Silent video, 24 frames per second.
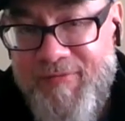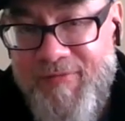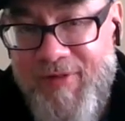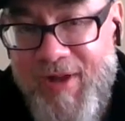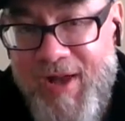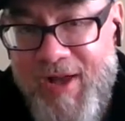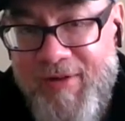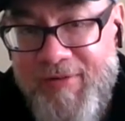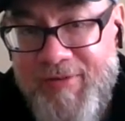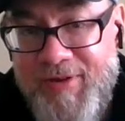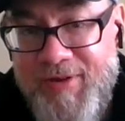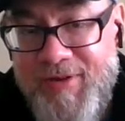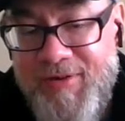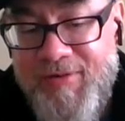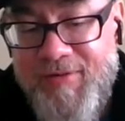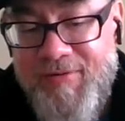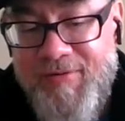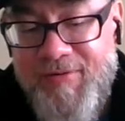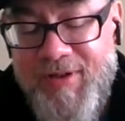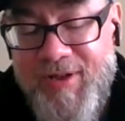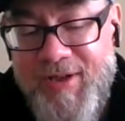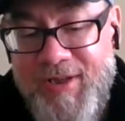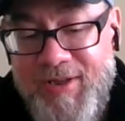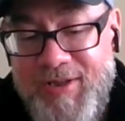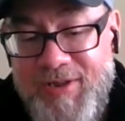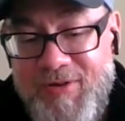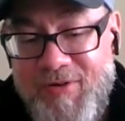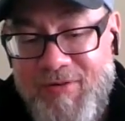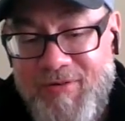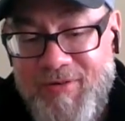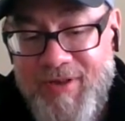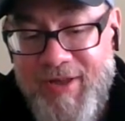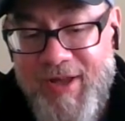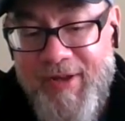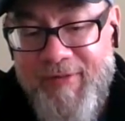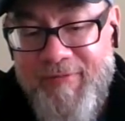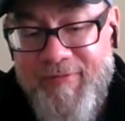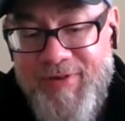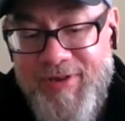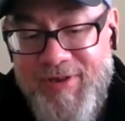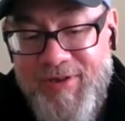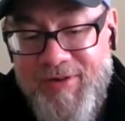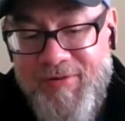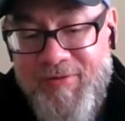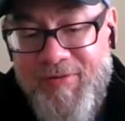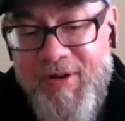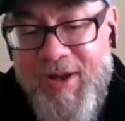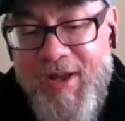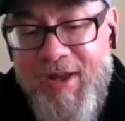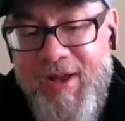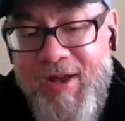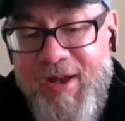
value in your life too.